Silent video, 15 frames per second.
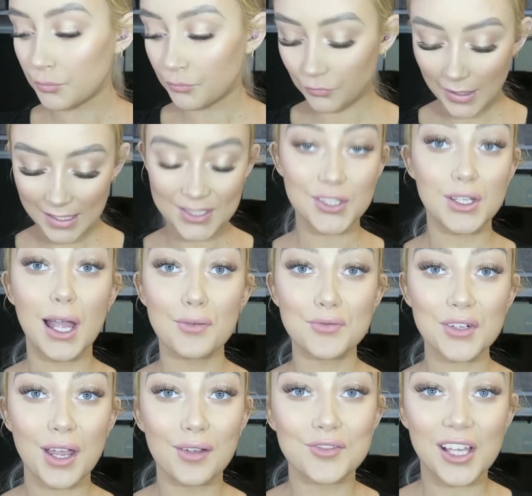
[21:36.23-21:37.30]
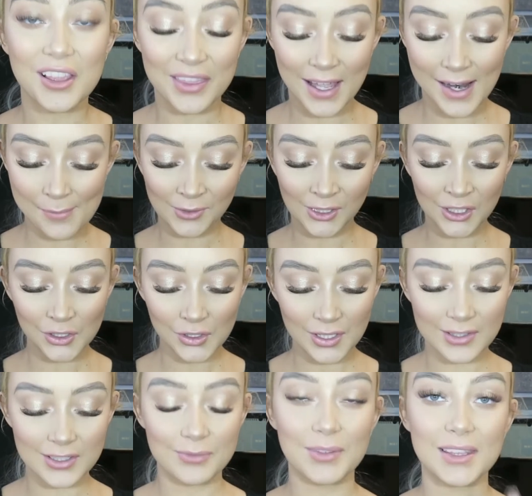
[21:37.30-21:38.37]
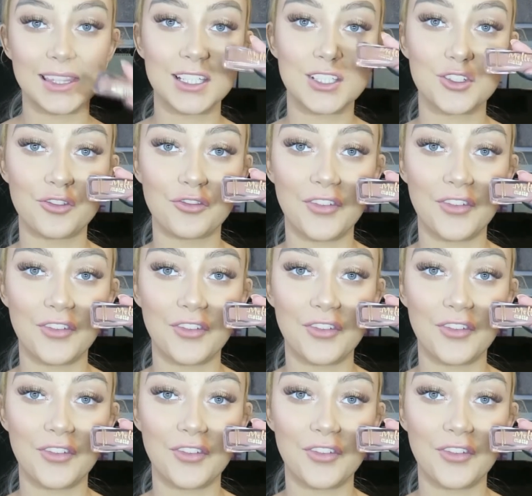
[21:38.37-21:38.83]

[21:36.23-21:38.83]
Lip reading: Right, so after I've done that, I'm going to go in with the Too